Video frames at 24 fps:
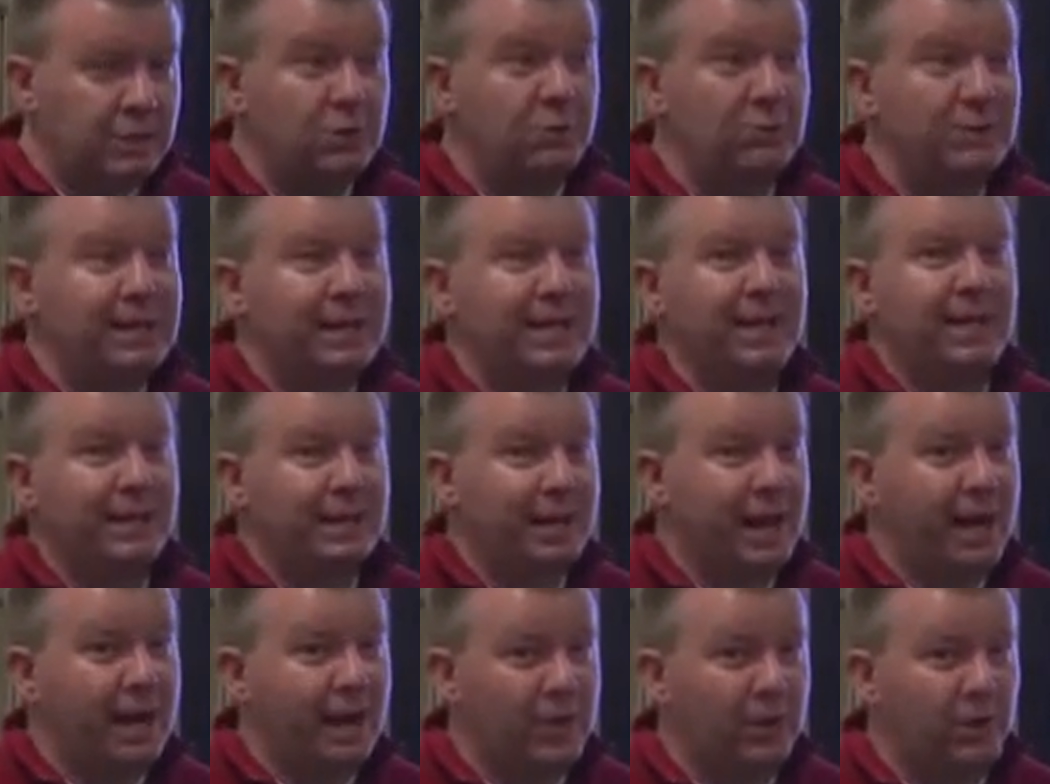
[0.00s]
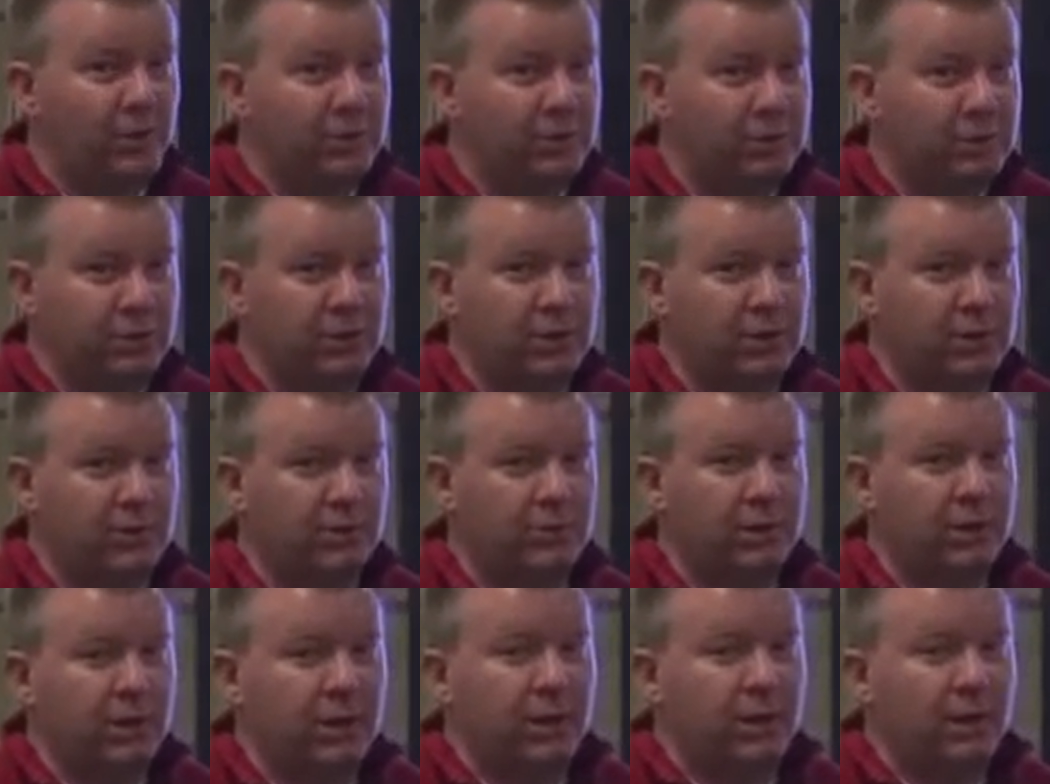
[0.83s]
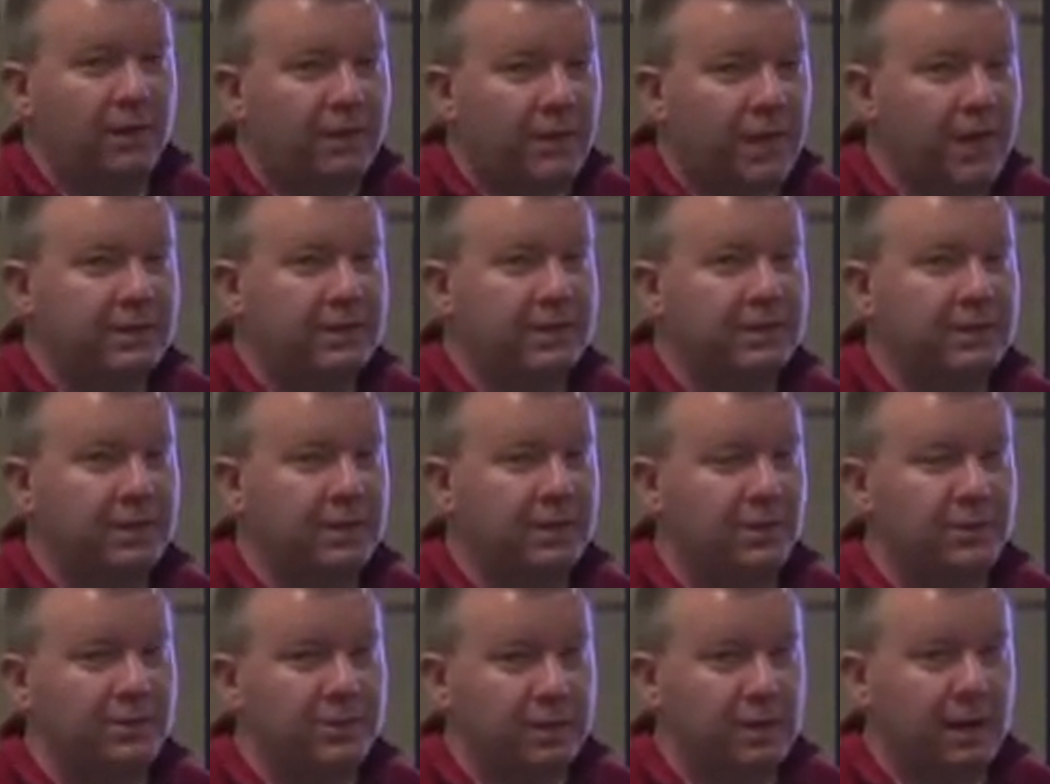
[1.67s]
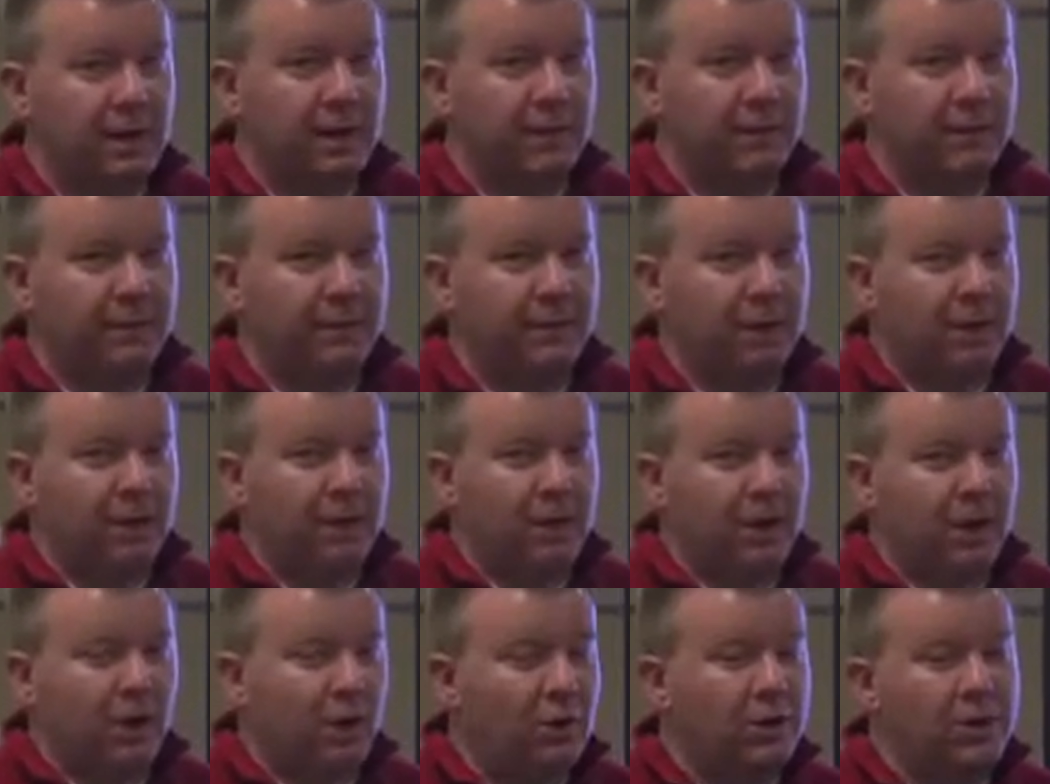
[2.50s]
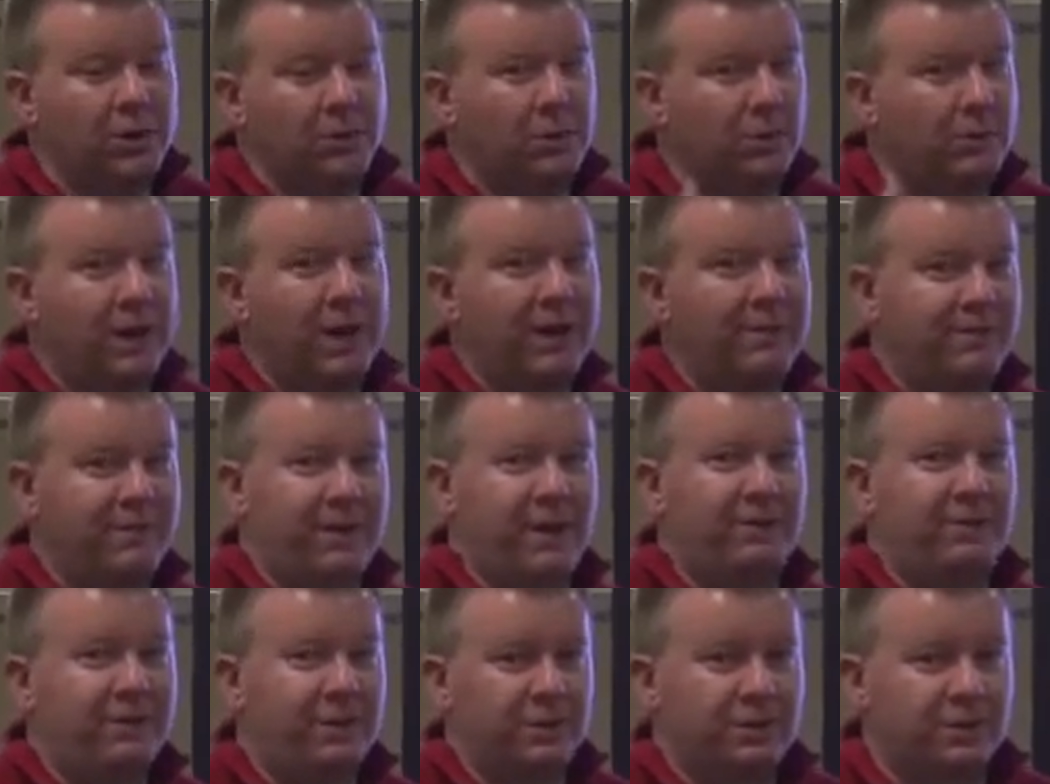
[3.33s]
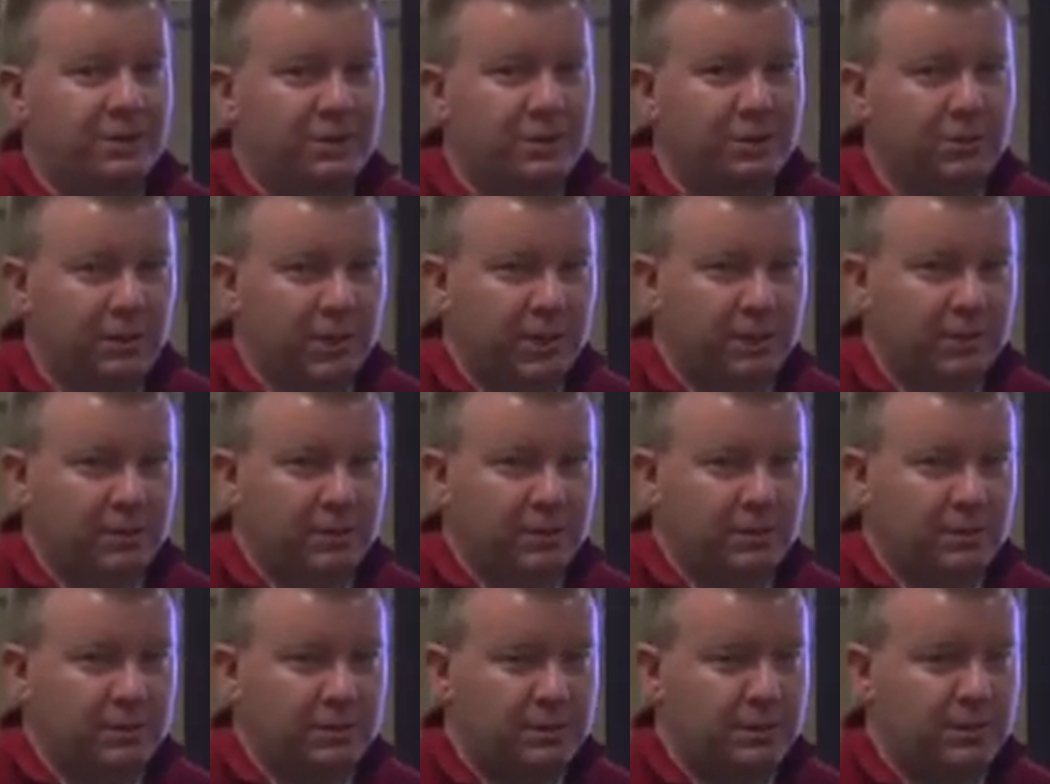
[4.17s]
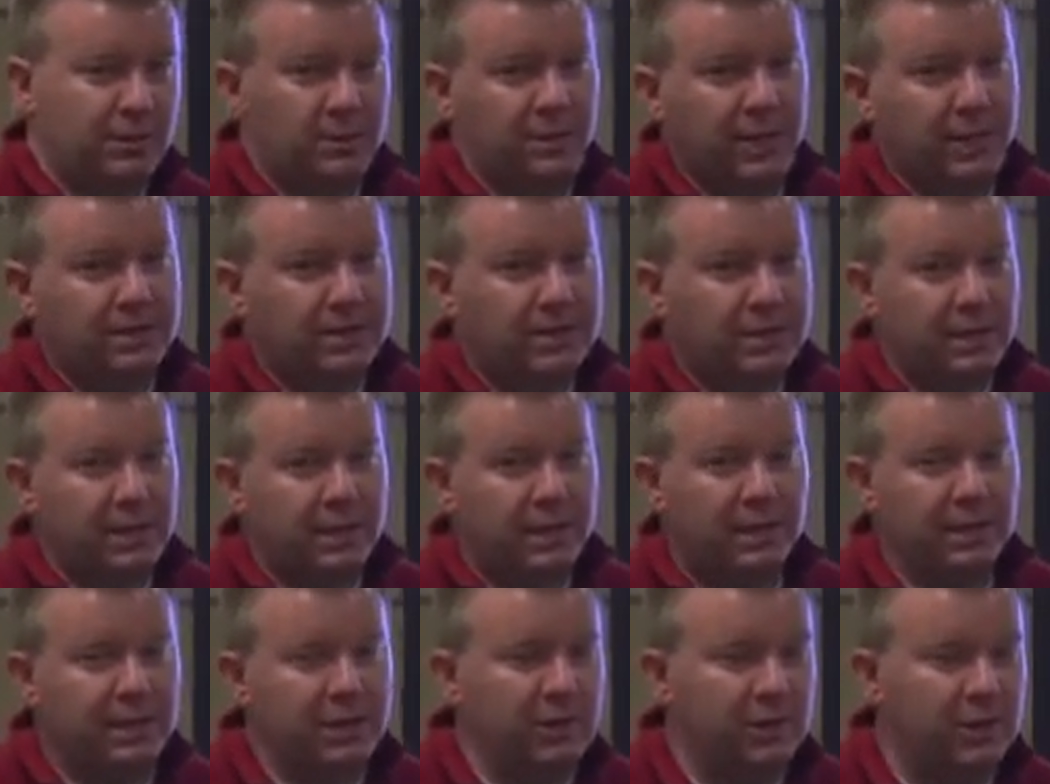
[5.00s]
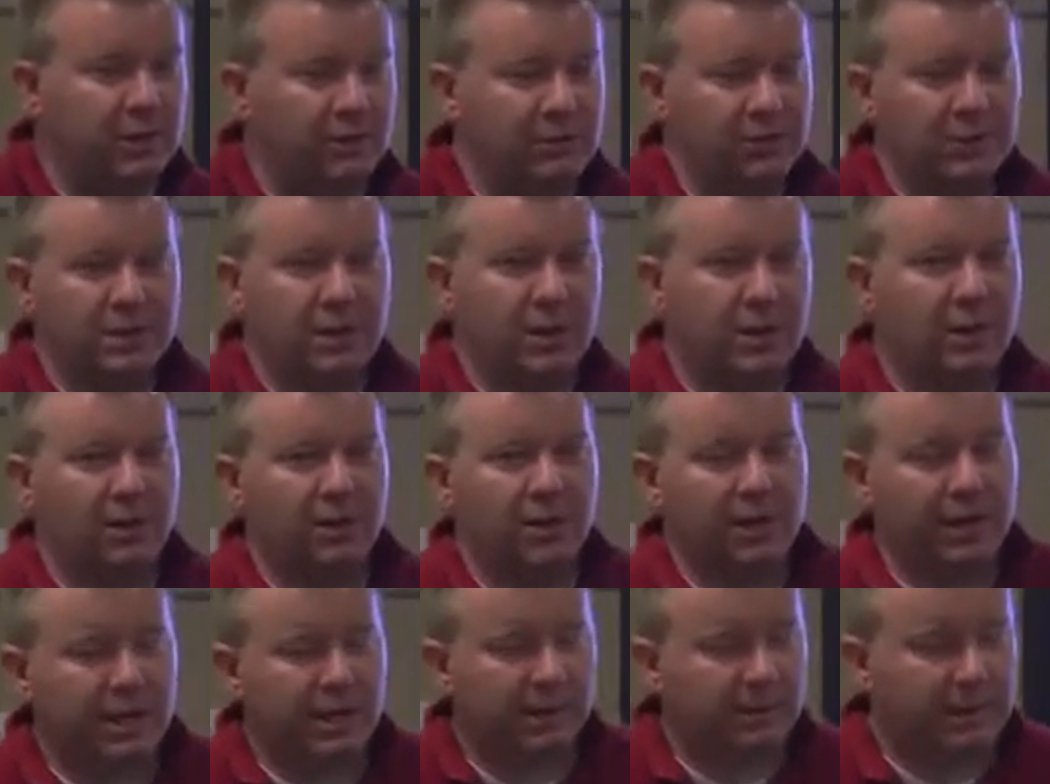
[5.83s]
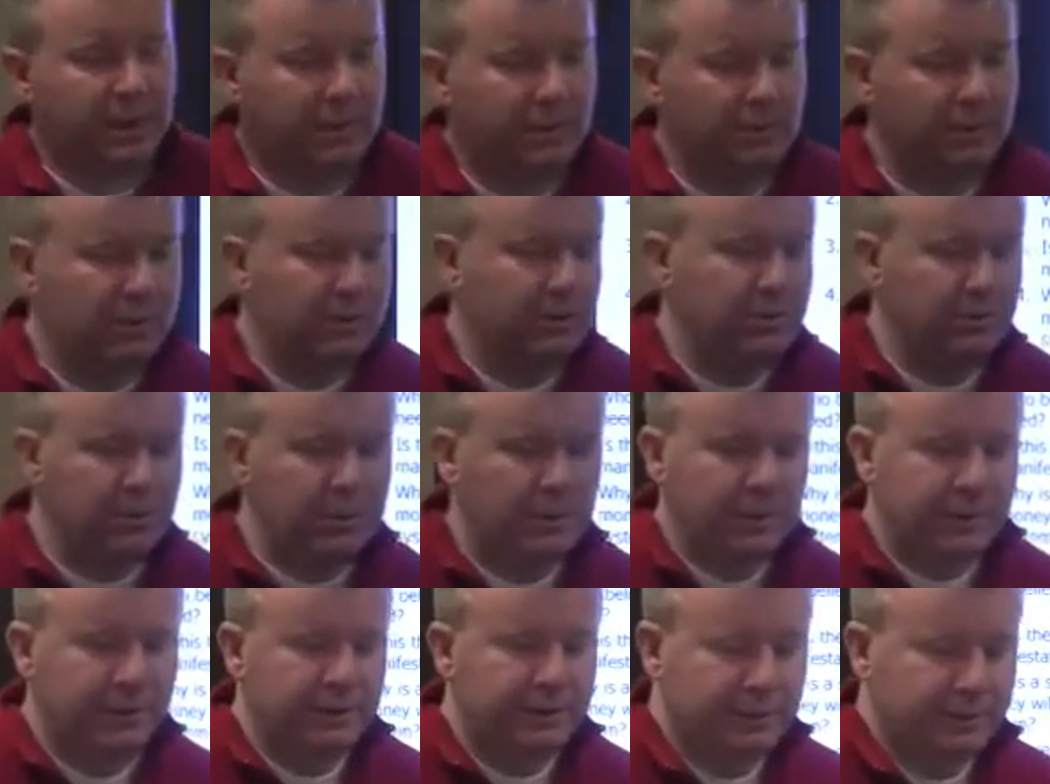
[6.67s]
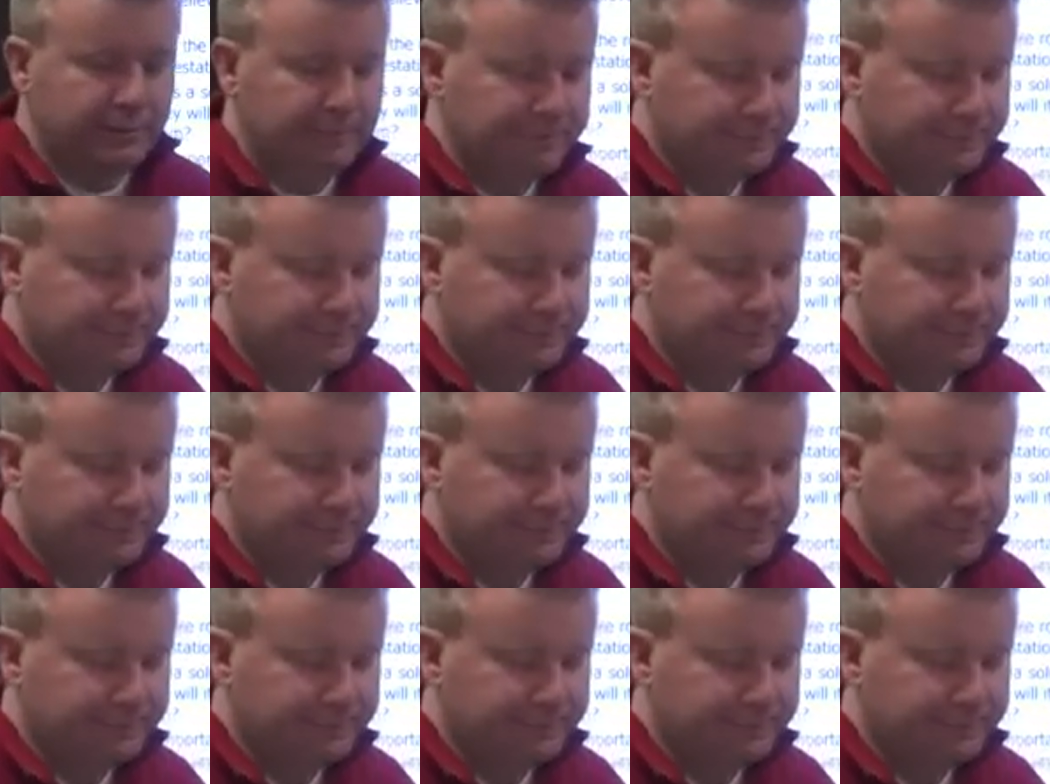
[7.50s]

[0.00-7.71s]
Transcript: Do you need it now too? That's another step. Or could we wait 5 years and do it? That's the kind of thing you have to sit down and think about when you're doing this.